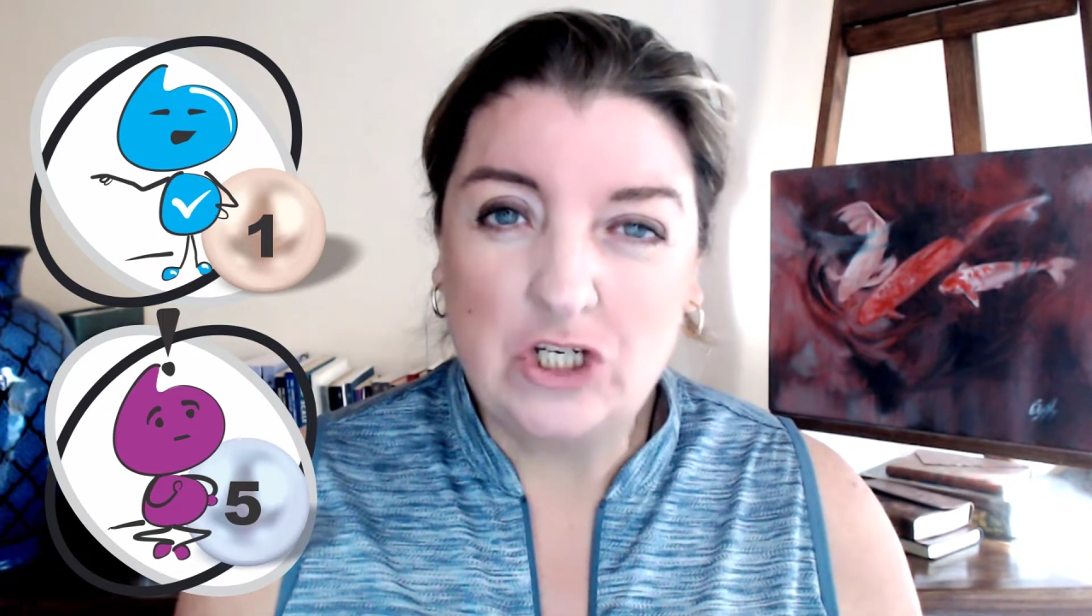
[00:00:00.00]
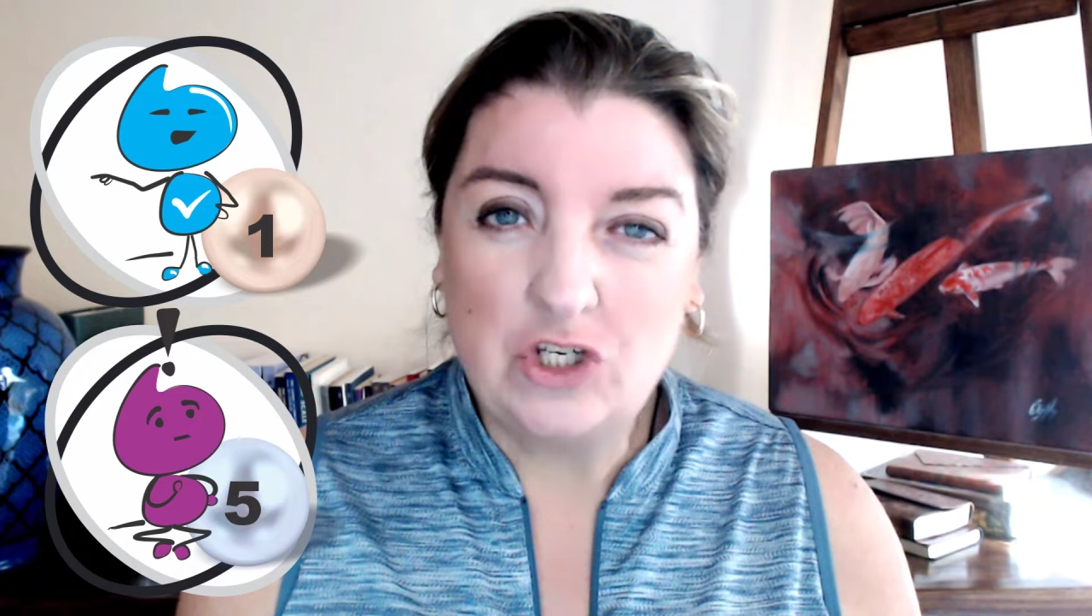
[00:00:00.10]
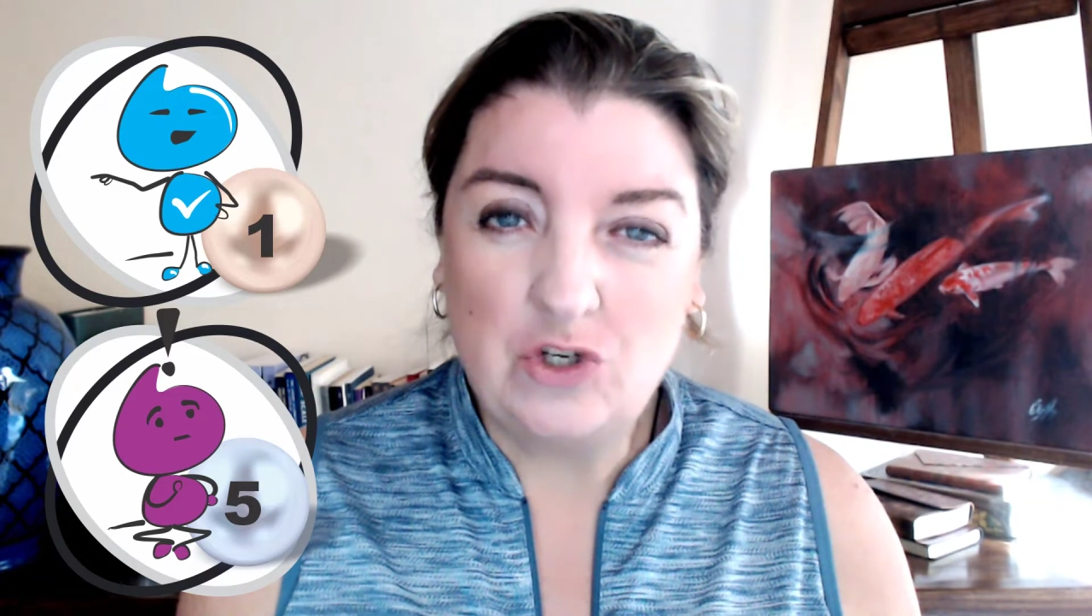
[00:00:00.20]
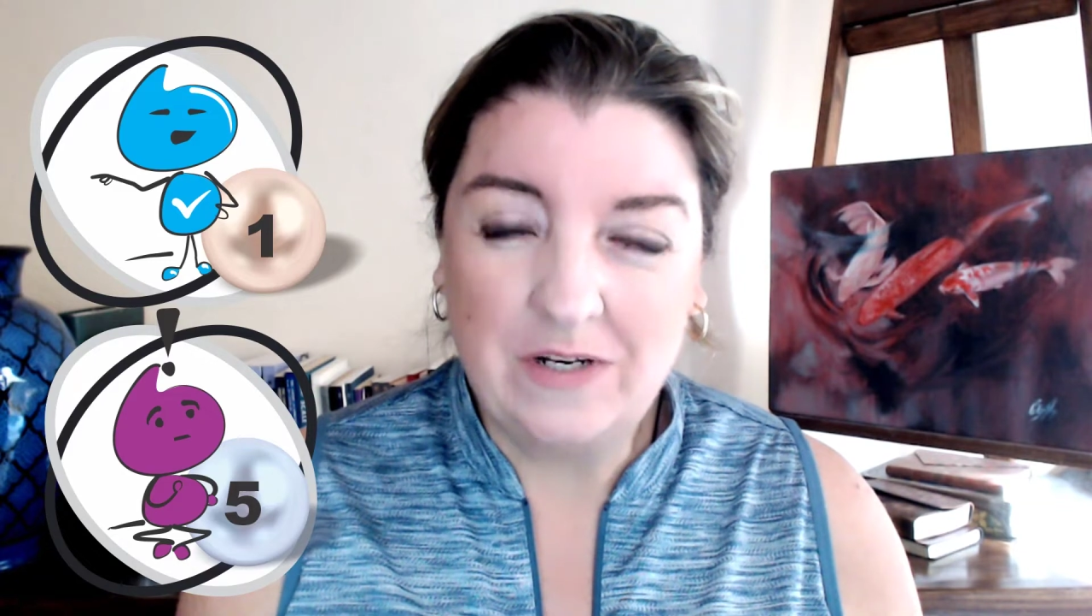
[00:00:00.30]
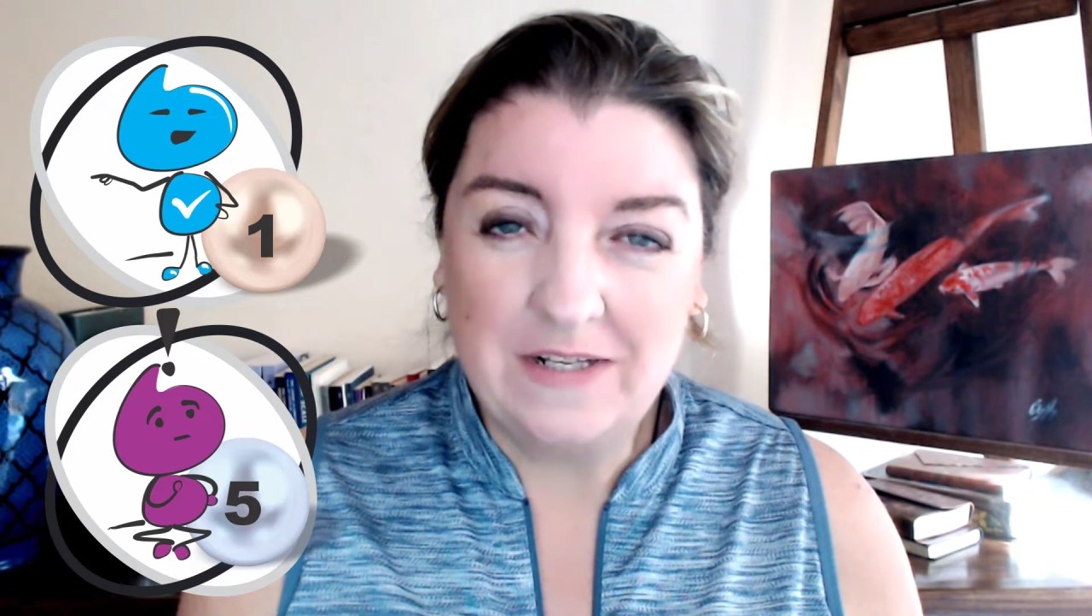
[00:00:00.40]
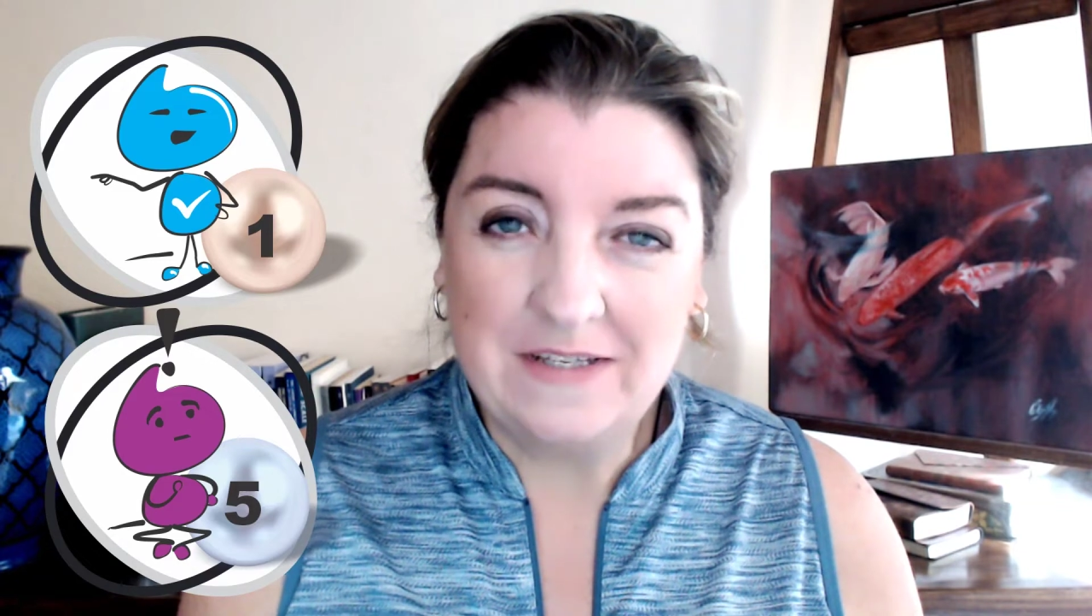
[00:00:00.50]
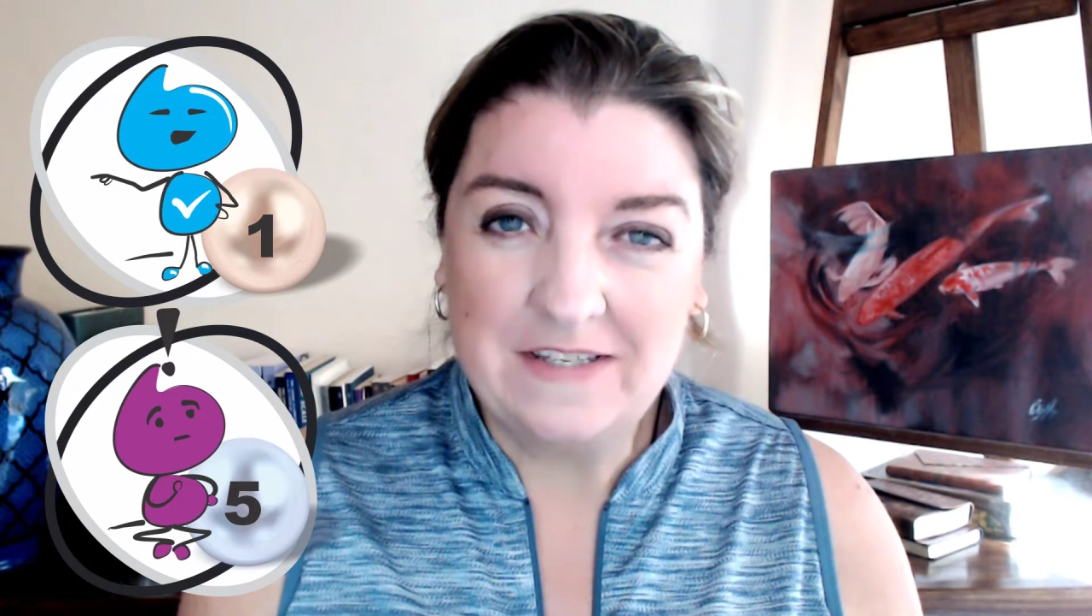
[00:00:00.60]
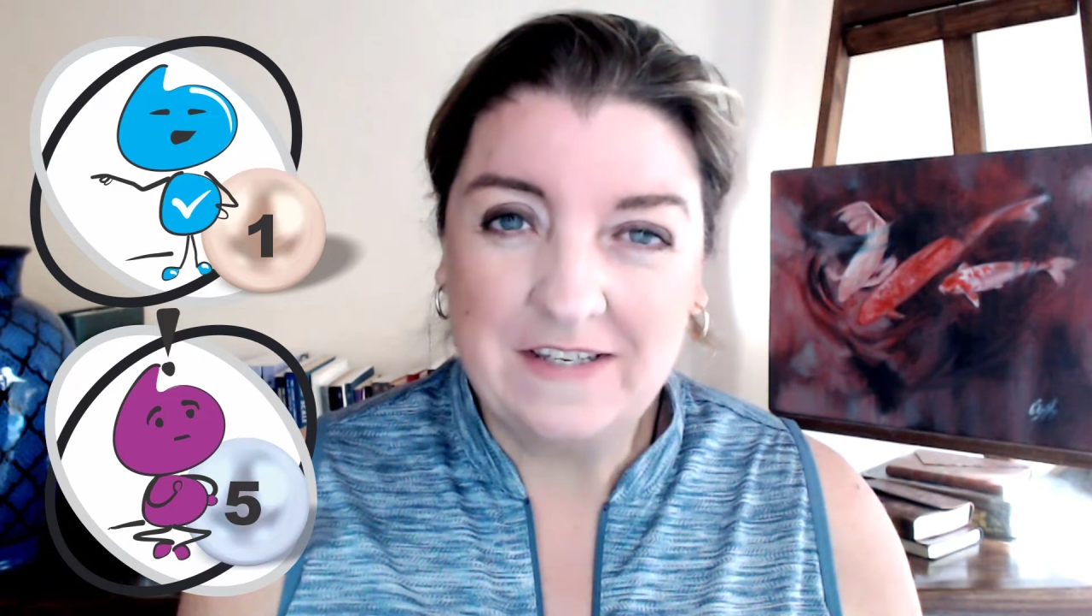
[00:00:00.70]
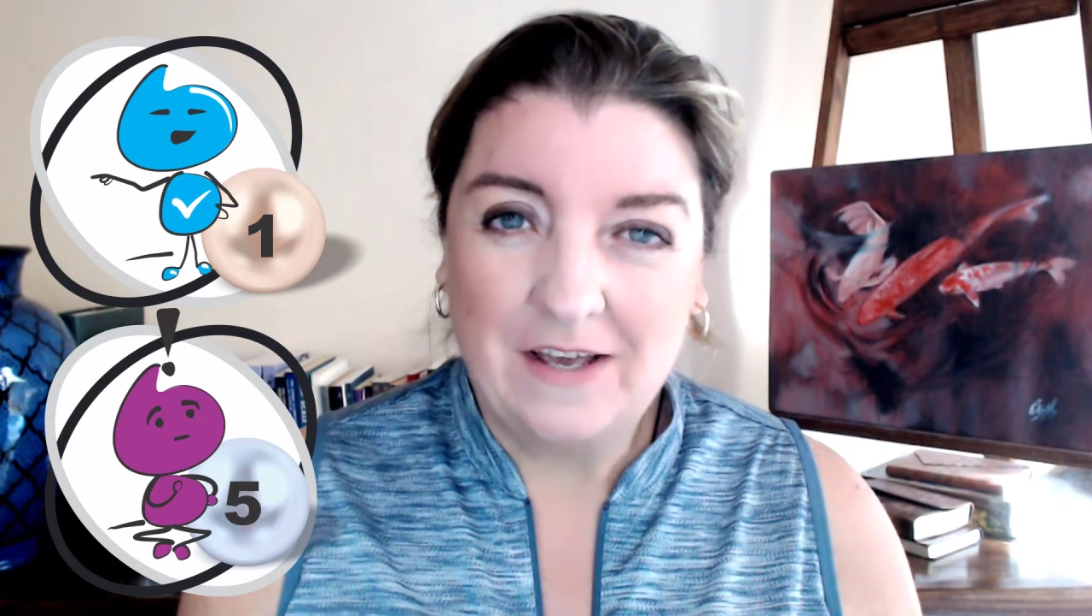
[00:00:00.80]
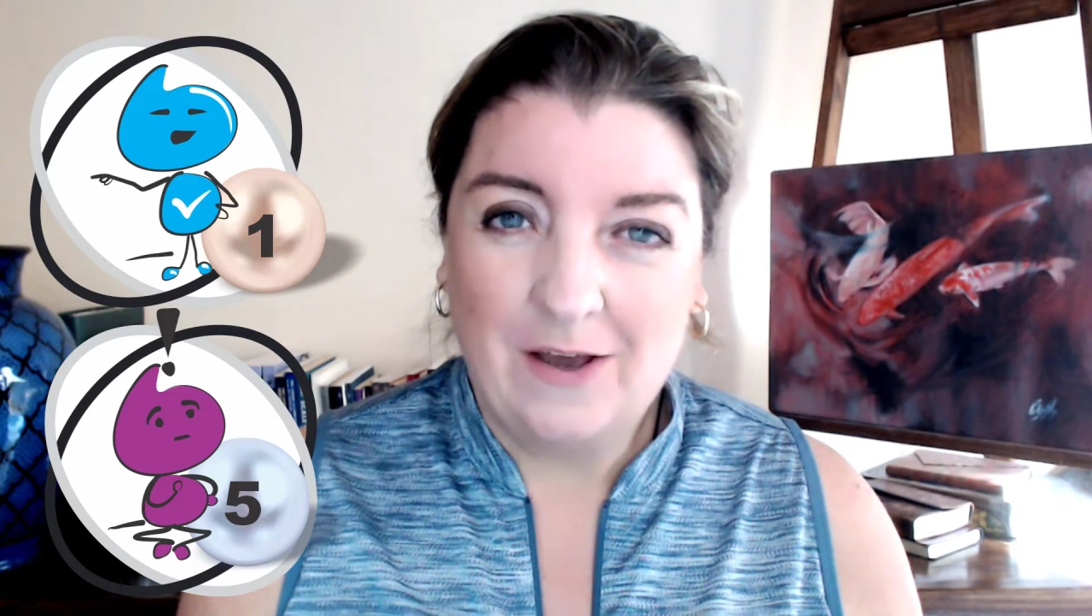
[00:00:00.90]

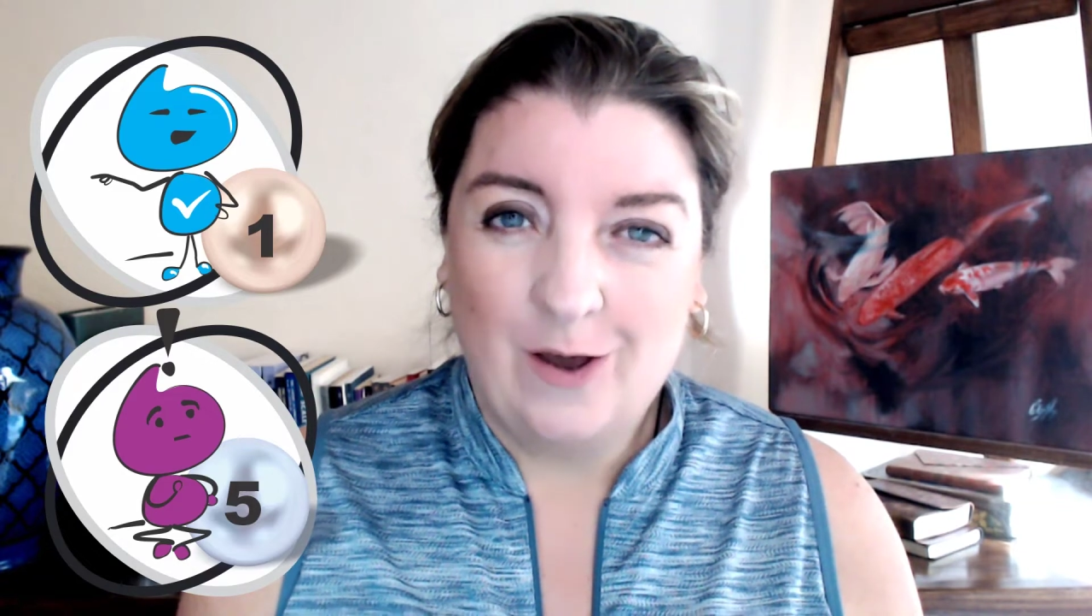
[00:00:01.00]
students